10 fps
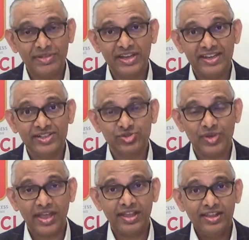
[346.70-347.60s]
millennials
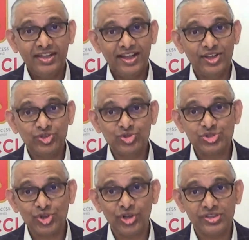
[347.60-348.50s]
where you
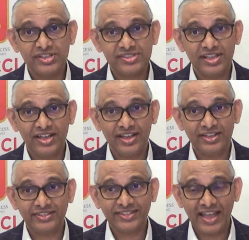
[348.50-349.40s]
saw this
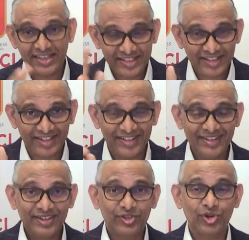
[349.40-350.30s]
tiger
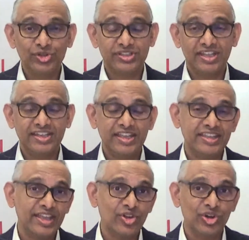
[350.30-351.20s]
growth in
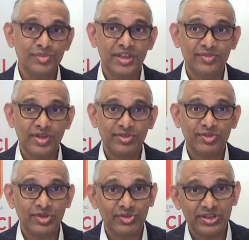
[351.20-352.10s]
the economy, and whether
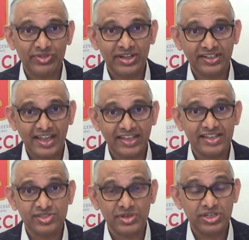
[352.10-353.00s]
we were even a tiger
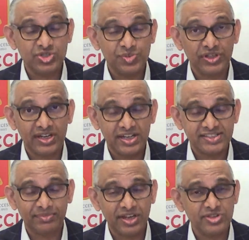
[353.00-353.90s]
has been disputed at
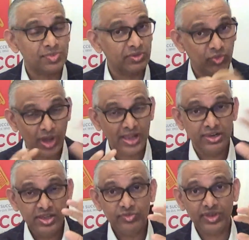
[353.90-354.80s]
some times. But
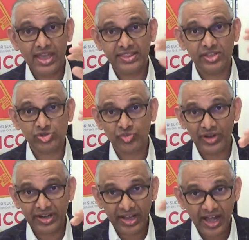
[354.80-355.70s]
while we had this
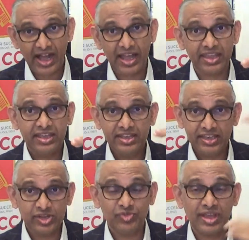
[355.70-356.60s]
very high,
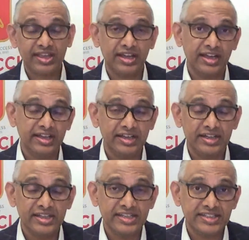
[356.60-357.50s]
in fact,
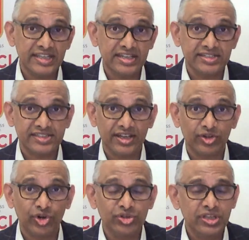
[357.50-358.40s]
early teens
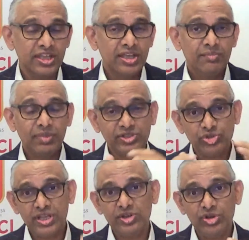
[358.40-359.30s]
growth, but
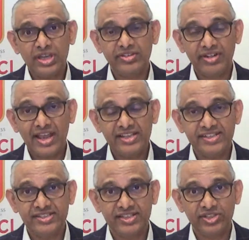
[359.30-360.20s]
today look at the
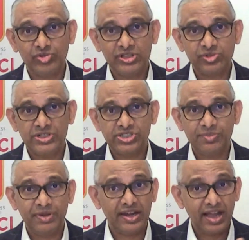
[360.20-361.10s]
realities in the 12th Malaysia
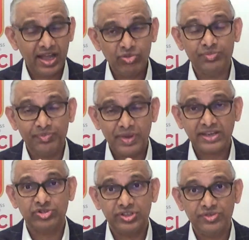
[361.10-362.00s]
Plan. I would
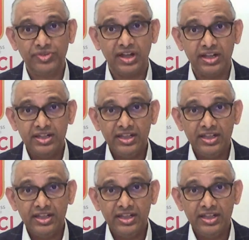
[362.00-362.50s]
beg to differ